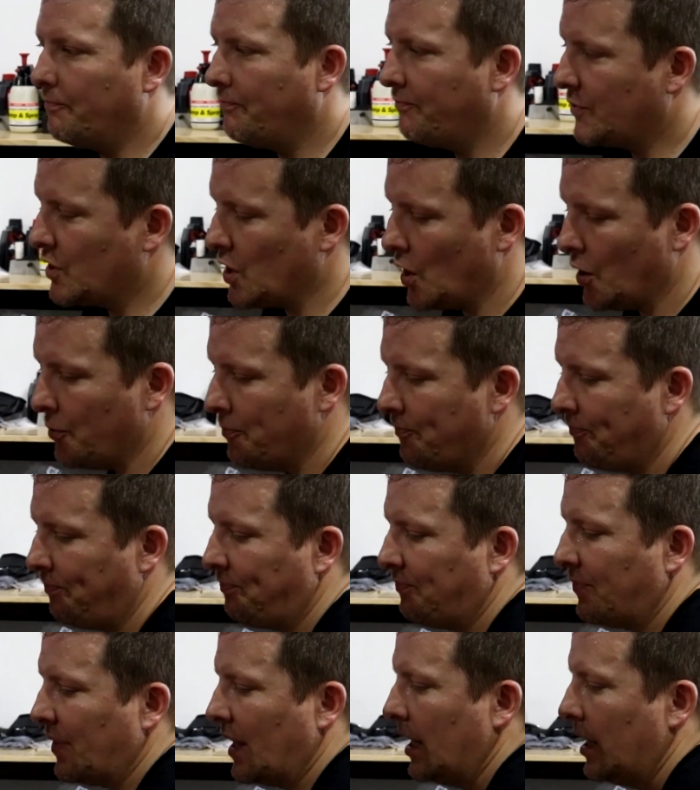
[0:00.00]
So
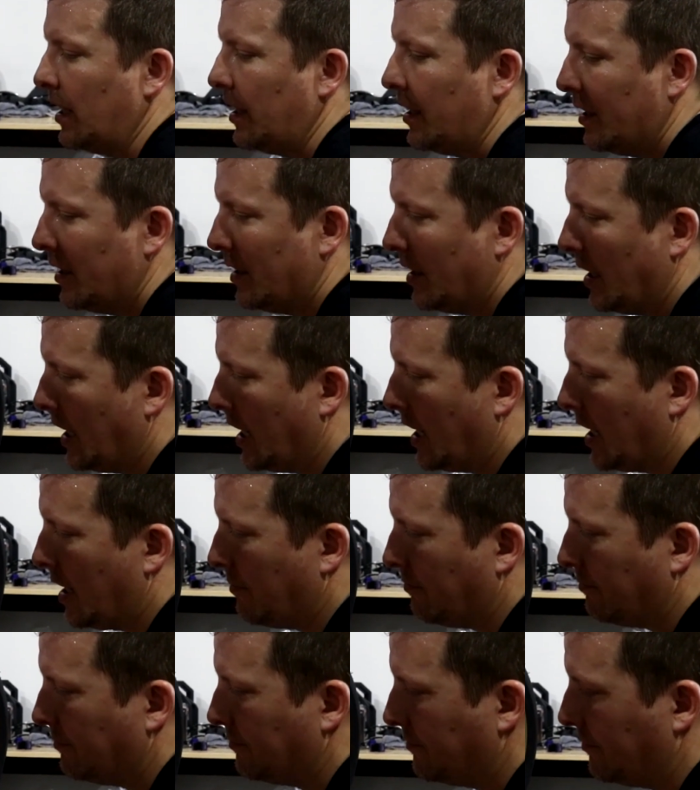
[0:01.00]

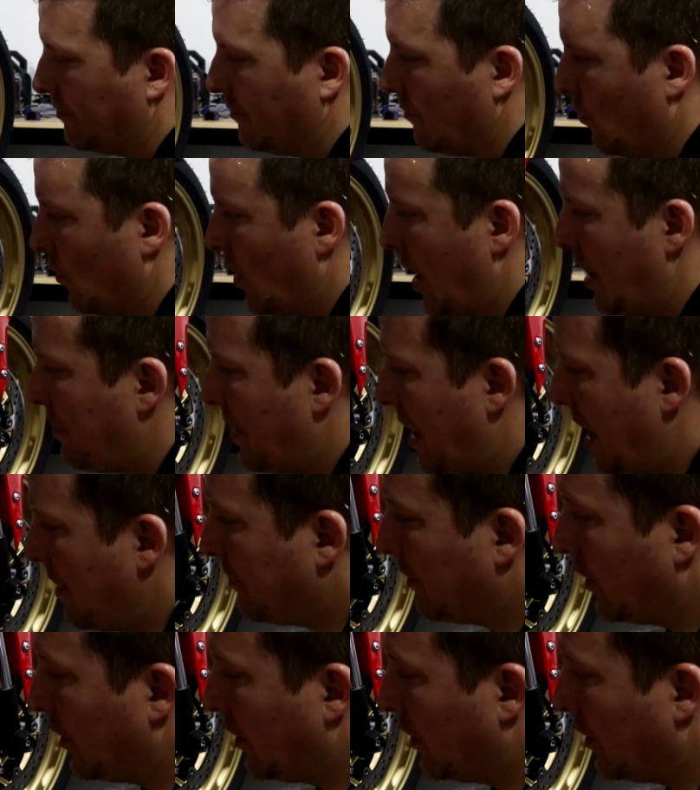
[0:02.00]
Y pipe,